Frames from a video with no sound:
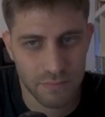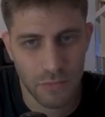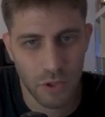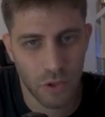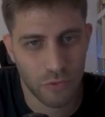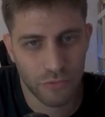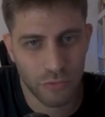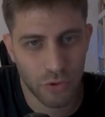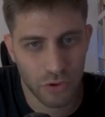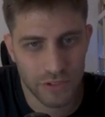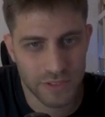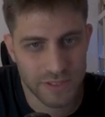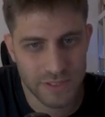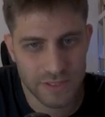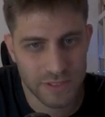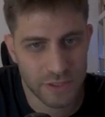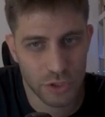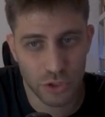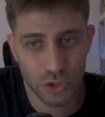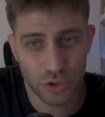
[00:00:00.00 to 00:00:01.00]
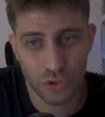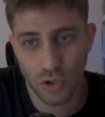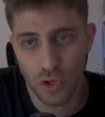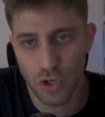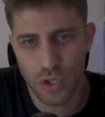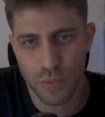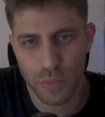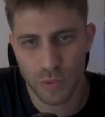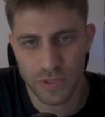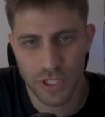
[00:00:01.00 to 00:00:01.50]
Of course,
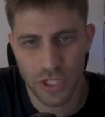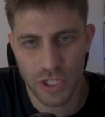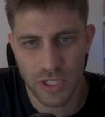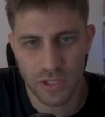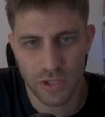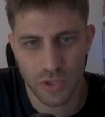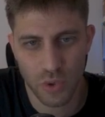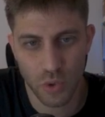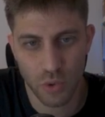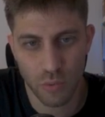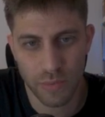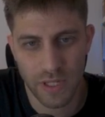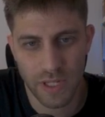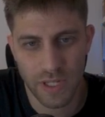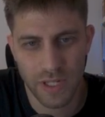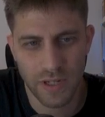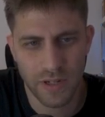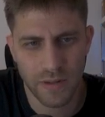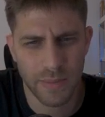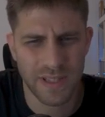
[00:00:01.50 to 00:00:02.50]
drawish position should be here,